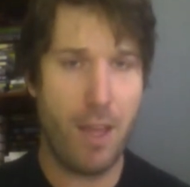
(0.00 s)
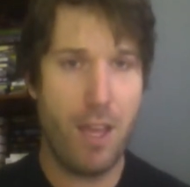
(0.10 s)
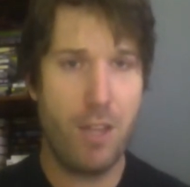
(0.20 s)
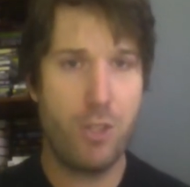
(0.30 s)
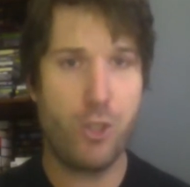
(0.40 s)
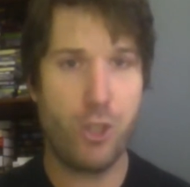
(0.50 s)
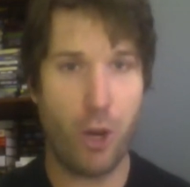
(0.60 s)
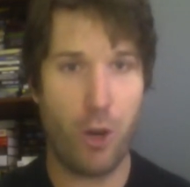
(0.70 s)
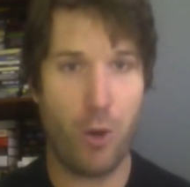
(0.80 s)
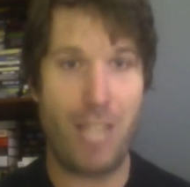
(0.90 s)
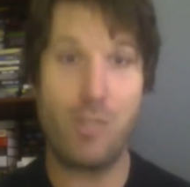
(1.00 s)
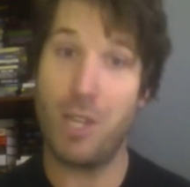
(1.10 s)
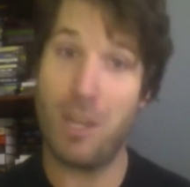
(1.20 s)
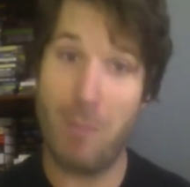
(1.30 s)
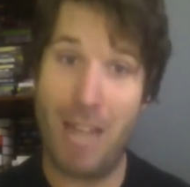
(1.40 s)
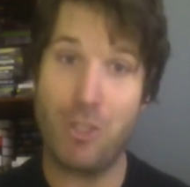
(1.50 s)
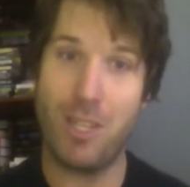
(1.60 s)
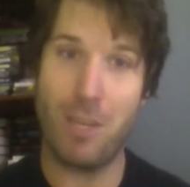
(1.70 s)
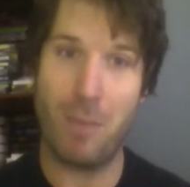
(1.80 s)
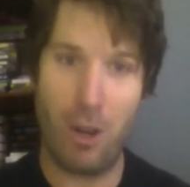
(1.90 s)
So as you can imagine,
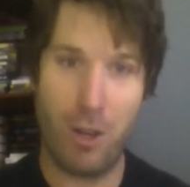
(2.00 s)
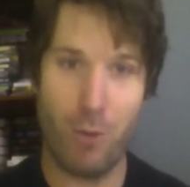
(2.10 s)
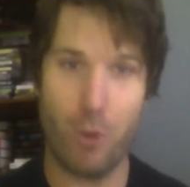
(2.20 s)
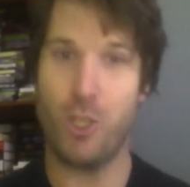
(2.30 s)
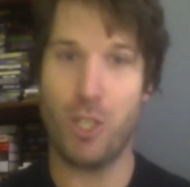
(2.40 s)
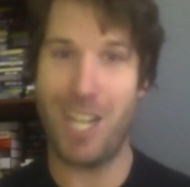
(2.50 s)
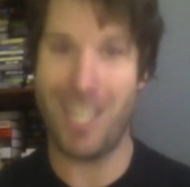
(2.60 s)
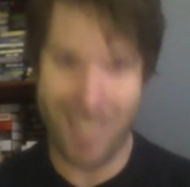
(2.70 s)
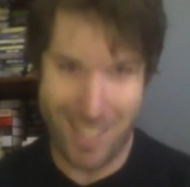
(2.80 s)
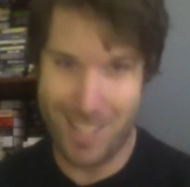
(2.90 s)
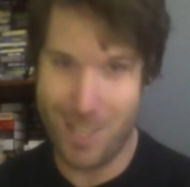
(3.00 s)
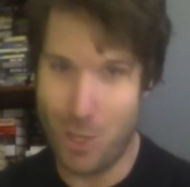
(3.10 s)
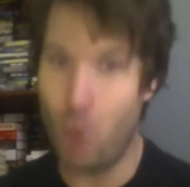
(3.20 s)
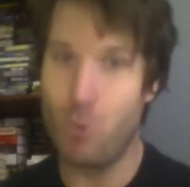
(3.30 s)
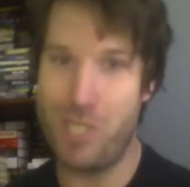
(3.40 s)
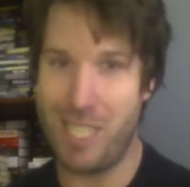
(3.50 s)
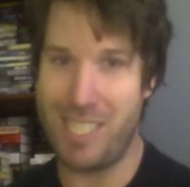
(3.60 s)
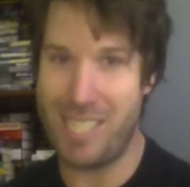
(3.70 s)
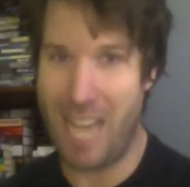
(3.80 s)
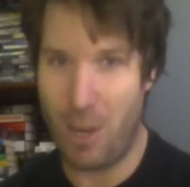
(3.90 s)
the American version cut those
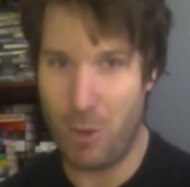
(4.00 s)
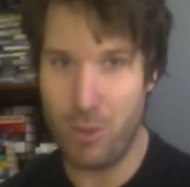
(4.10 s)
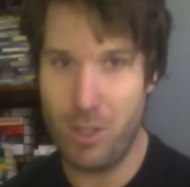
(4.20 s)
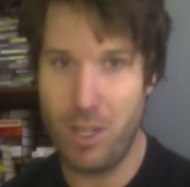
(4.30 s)
scenes out.